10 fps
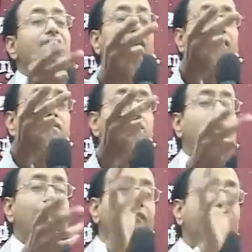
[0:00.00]
Uh, so
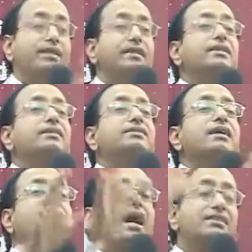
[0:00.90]
11 years
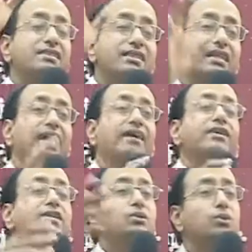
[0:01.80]
as a slave
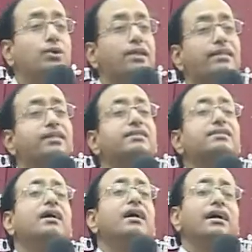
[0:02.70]
and two years